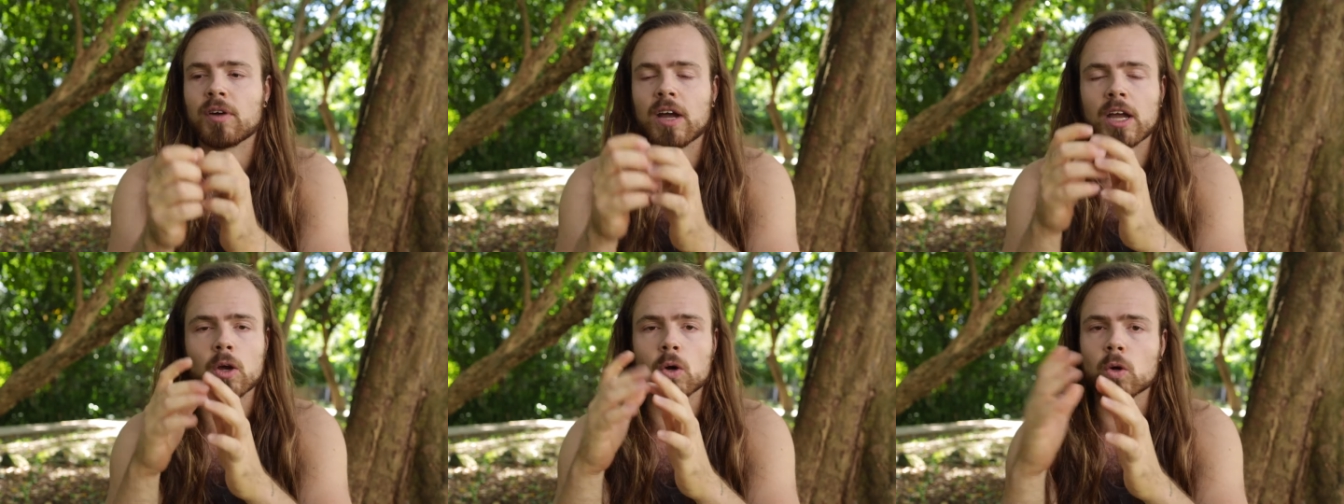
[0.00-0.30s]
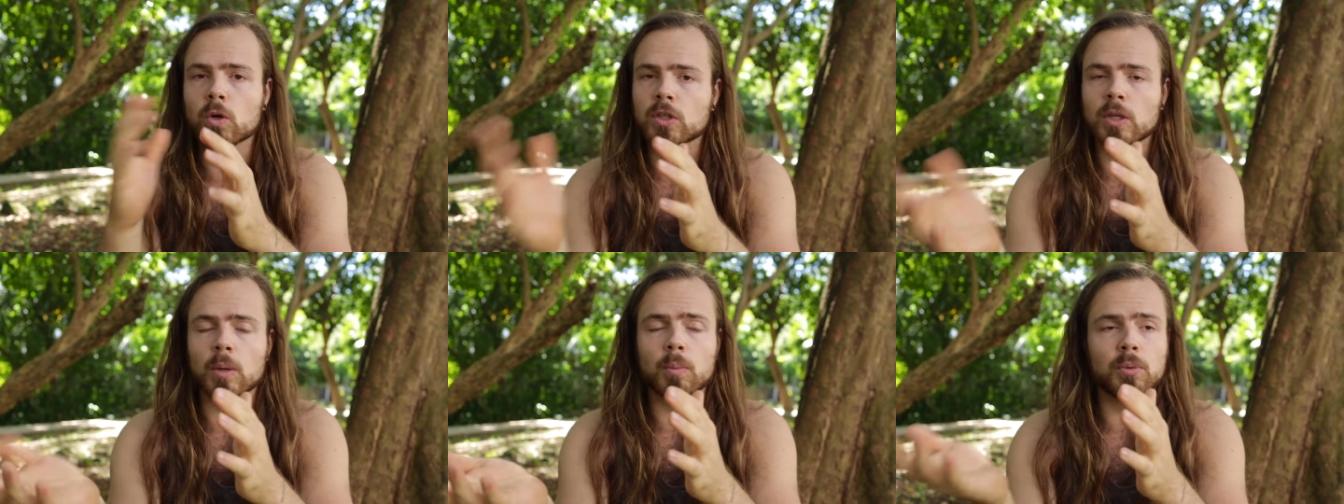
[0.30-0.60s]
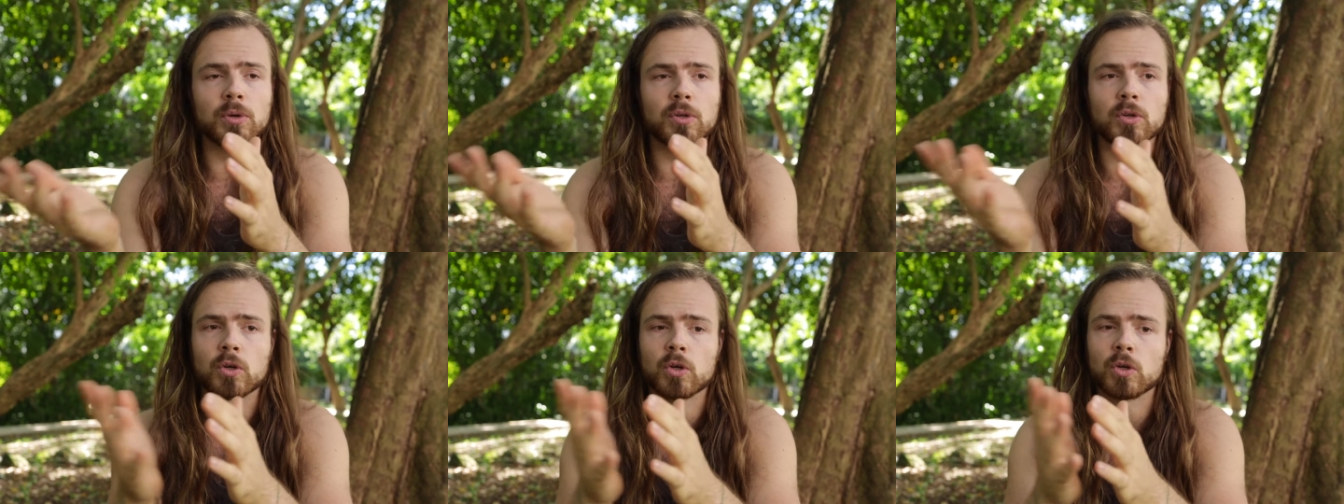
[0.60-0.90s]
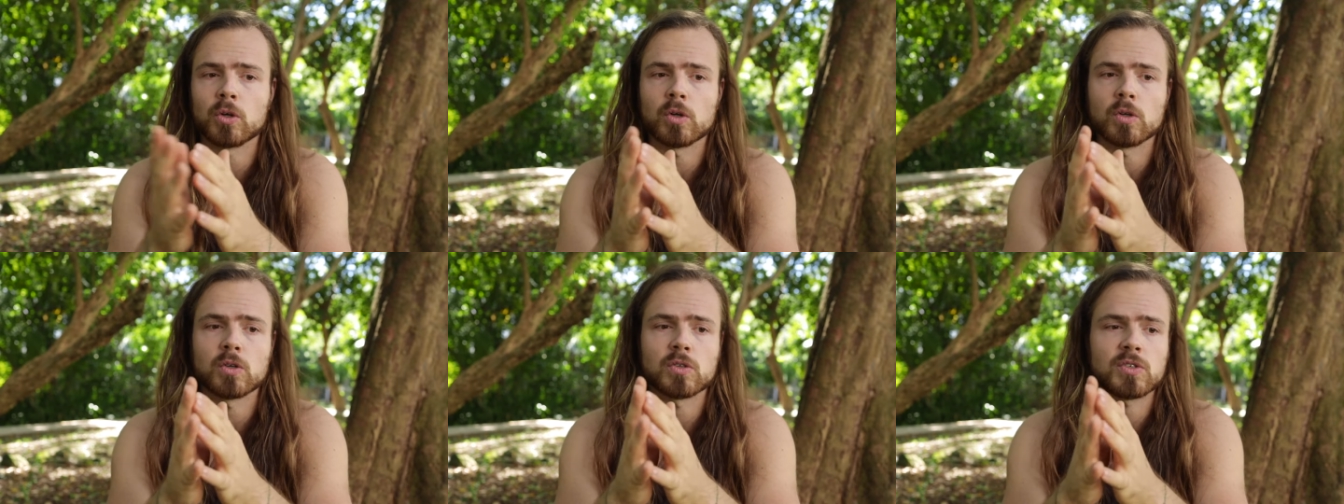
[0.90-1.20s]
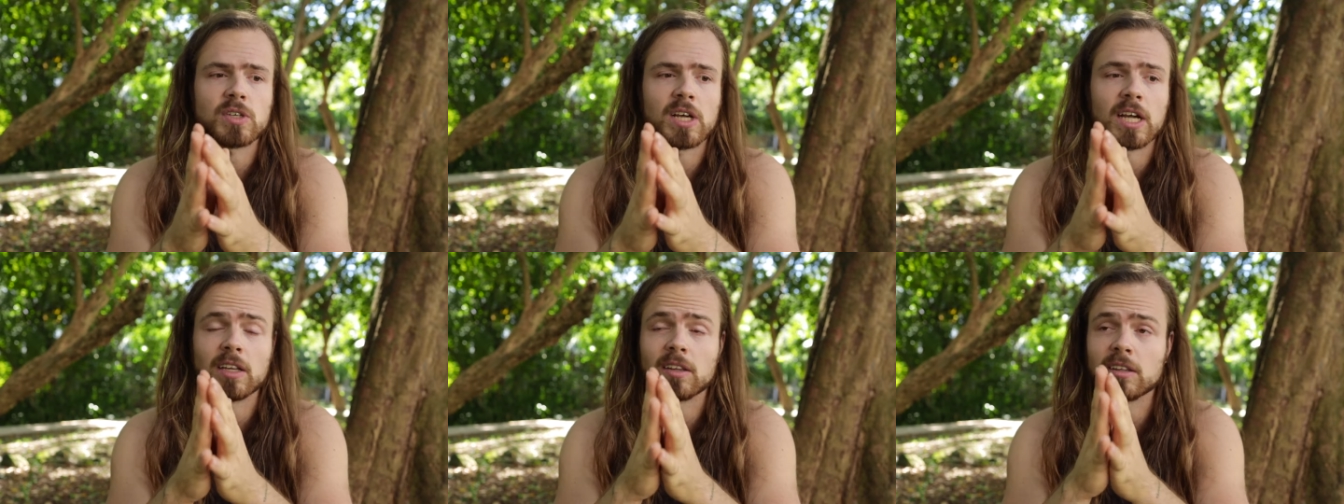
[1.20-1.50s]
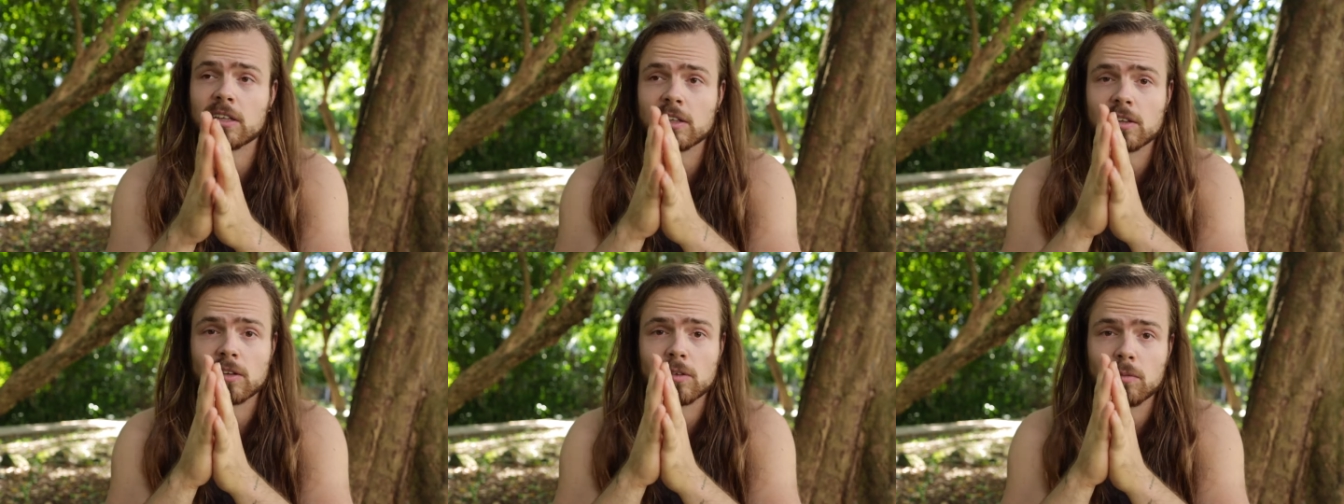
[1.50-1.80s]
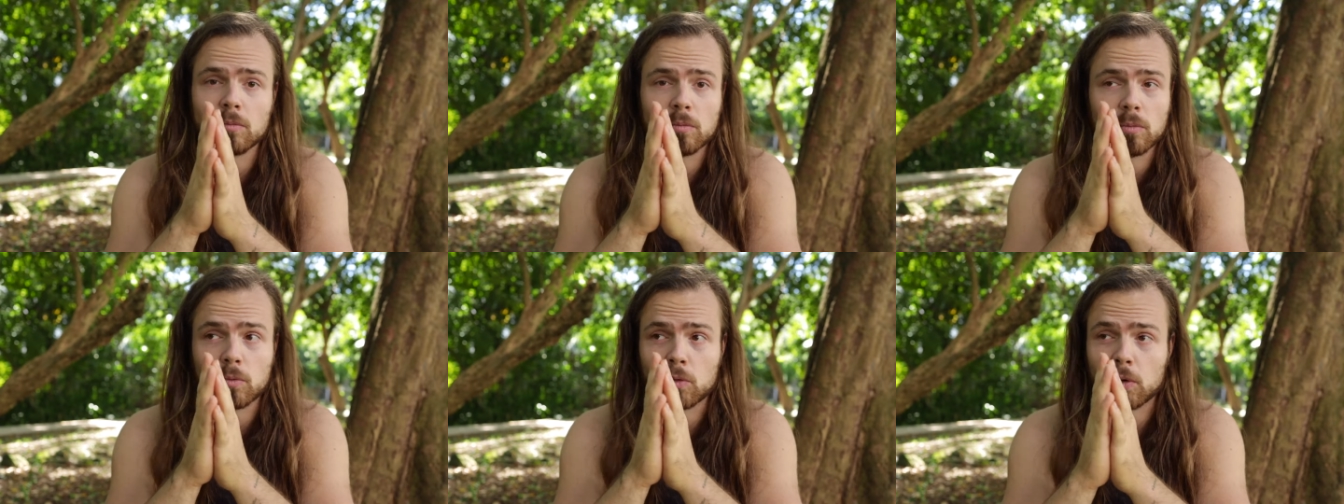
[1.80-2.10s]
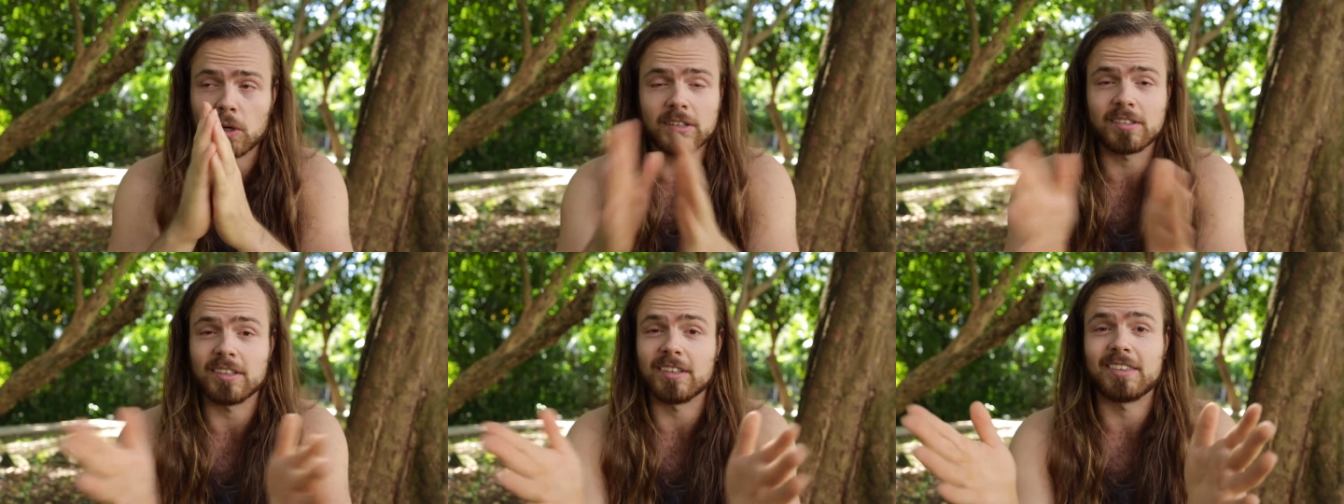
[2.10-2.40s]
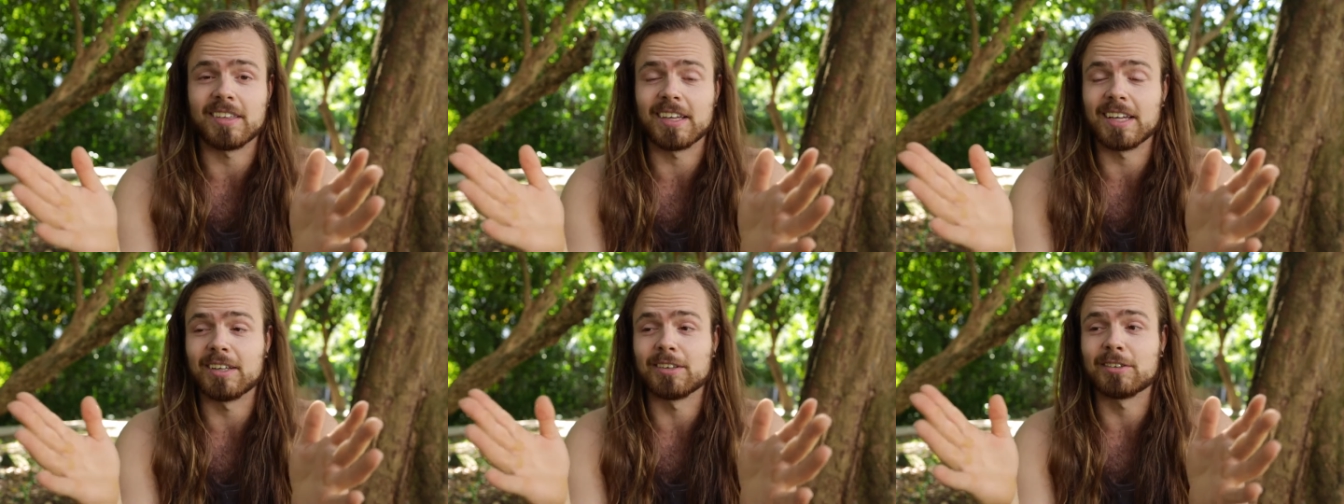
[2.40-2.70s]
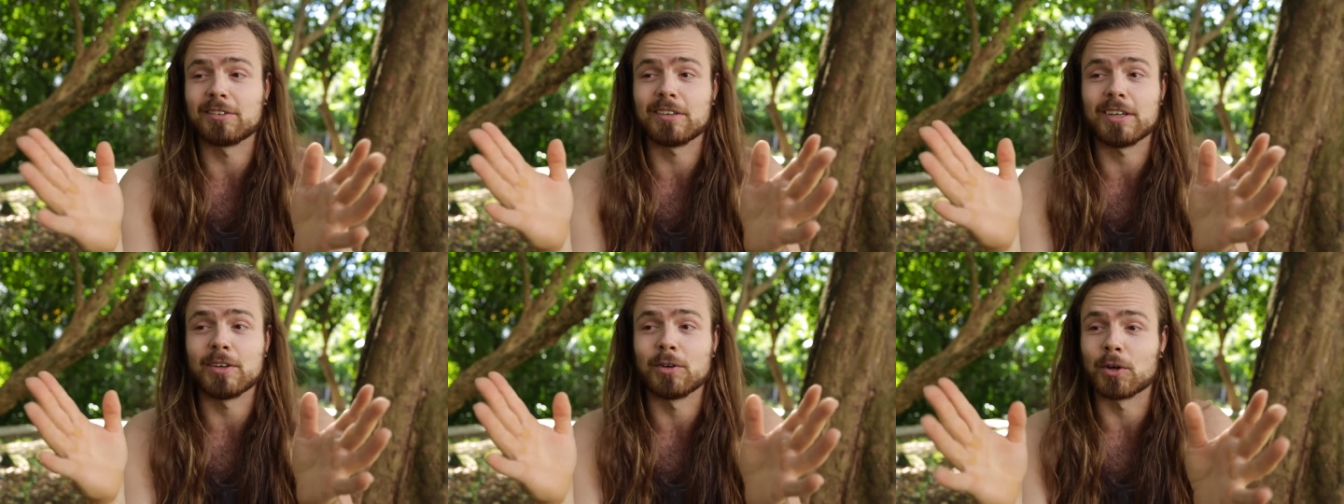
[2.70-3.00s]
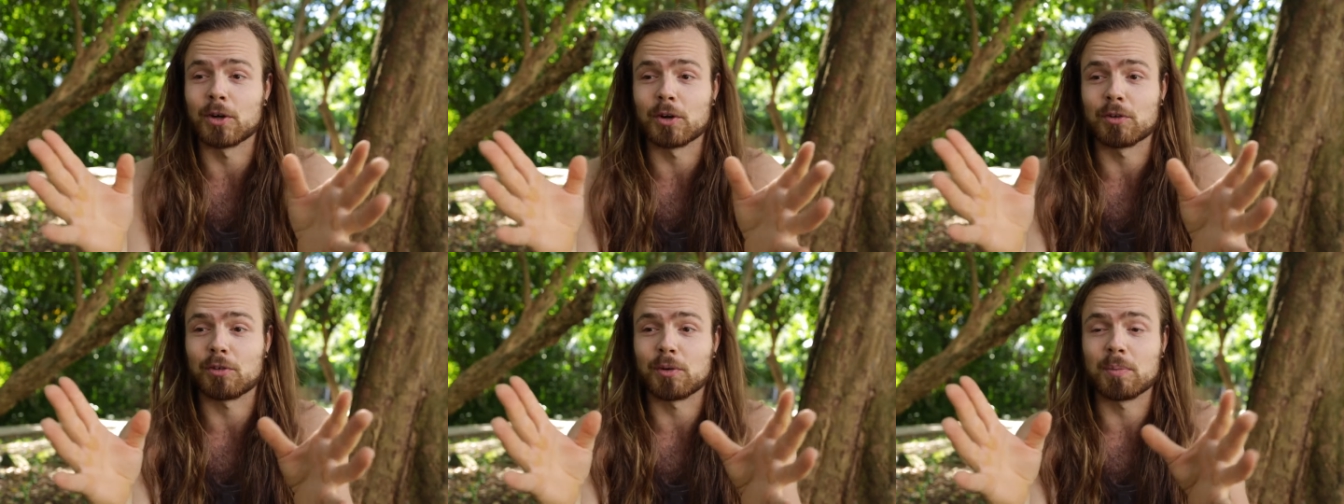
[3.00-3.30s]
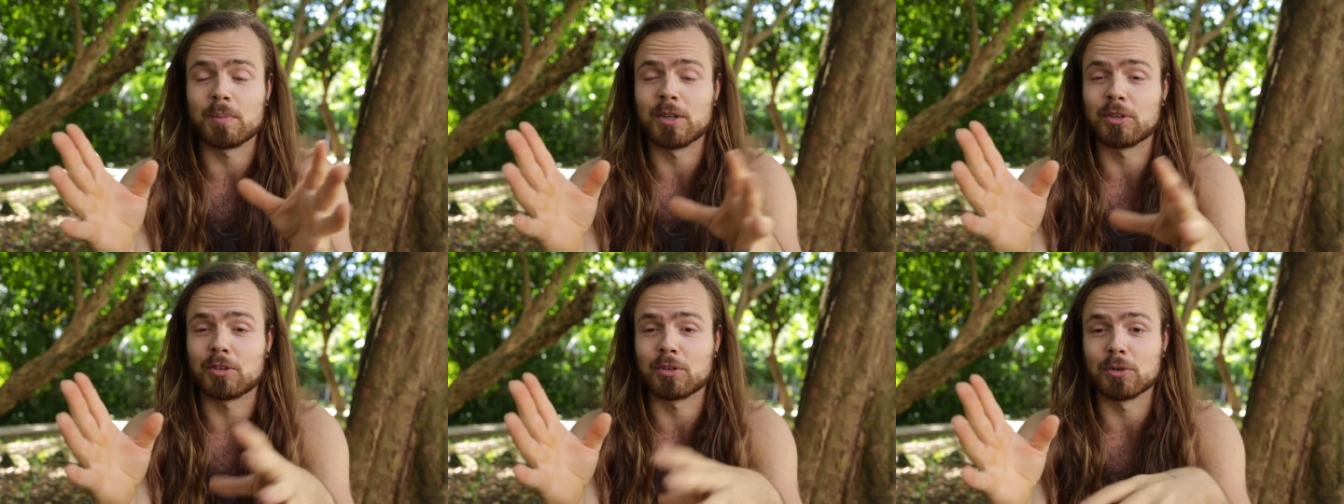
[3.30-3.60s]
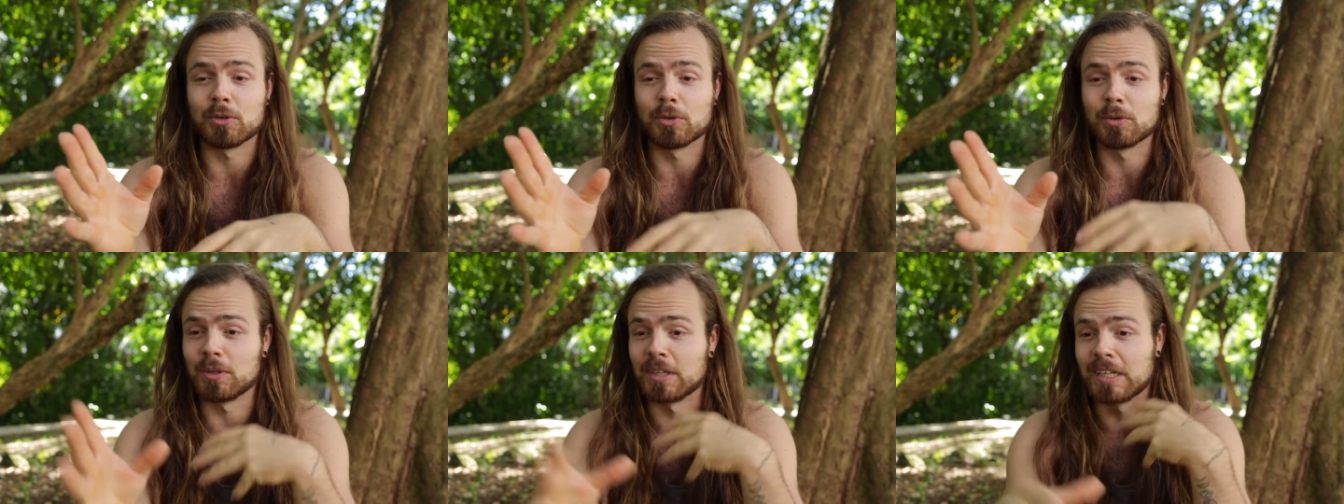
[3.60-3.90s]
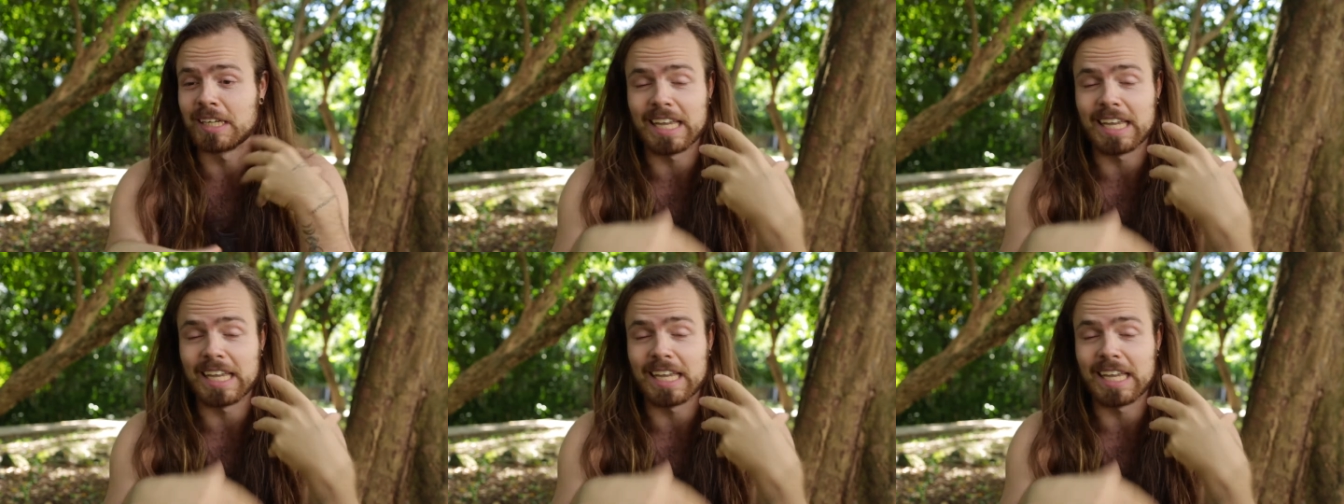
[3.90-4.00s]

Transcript: I hooked up with girls. I did crazy things in order for me to